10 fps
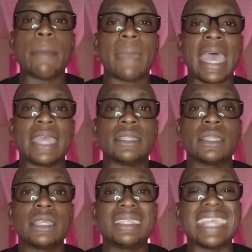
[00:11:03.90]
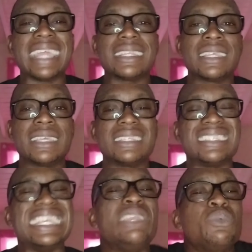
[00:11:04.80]
man, that
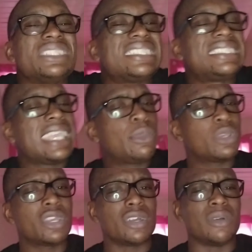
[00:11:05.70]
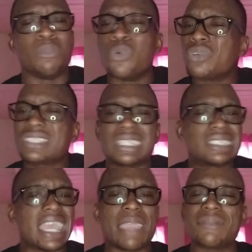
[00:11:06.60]
he will stay with her. Most of the
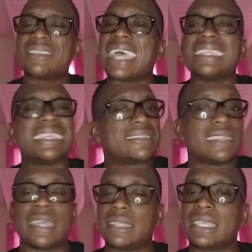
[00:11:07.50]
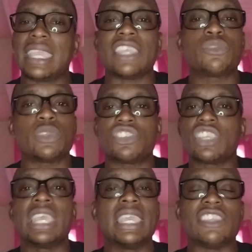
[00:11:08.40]
times that is not the case, which
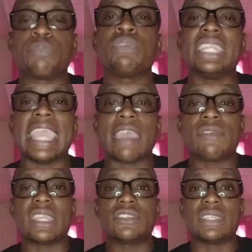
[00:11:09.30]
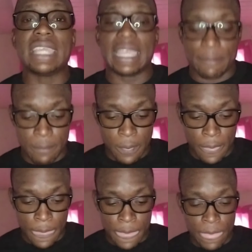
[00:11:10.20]
is pretty evident today.
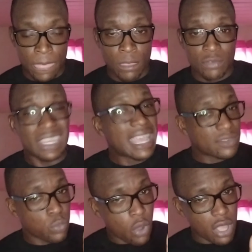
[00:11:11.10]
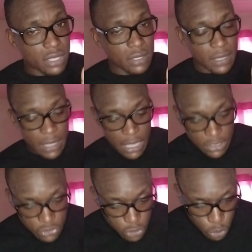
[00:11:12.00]
So that's one.
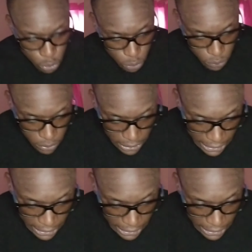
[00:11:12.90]
Two,